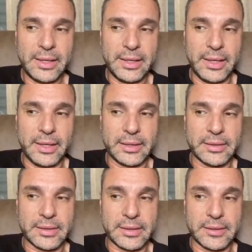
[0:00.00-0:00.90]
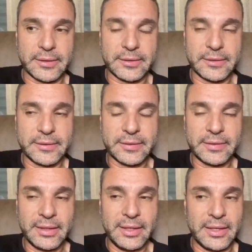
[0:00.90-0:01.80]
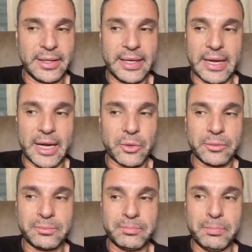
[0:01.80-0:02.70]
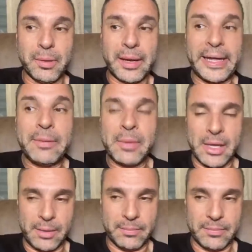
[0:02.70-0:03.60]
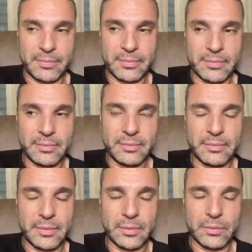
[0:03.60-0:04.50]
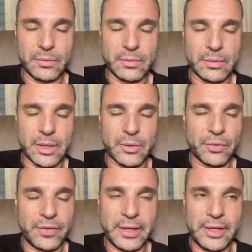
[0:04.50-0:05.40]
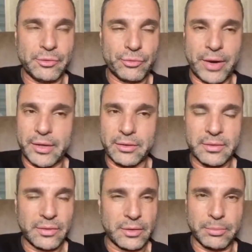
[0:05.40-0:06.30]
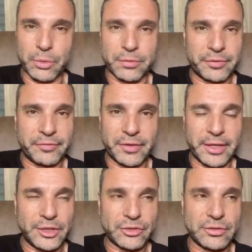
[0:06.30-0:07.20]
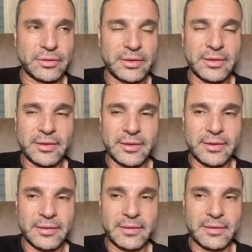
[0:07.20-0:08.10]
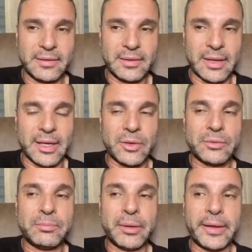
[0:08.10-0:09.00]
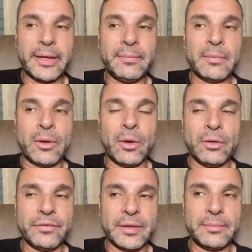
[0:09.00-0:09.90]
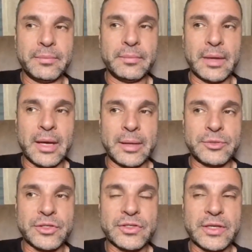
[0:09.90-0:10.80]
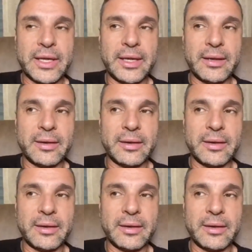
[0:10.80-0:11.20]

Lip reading: And again, I don't blame him. I don't think he read the book of Revelation. I don't blame all of them. I'm just saying,